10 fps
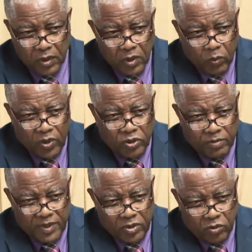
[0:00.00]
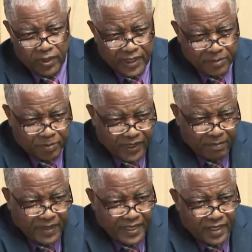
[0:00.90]
What you should be doing is putting
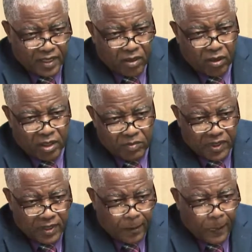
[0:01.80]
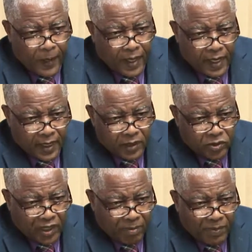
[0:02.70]
money in the economy
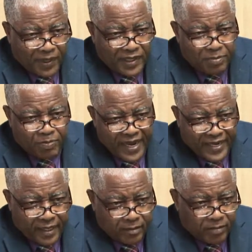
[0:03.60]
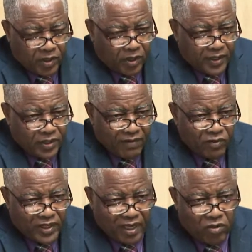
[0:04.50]
so that people can spend it. Because if you
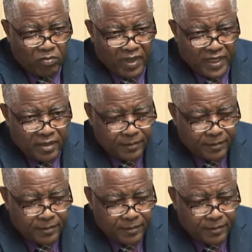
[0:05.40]
take out money,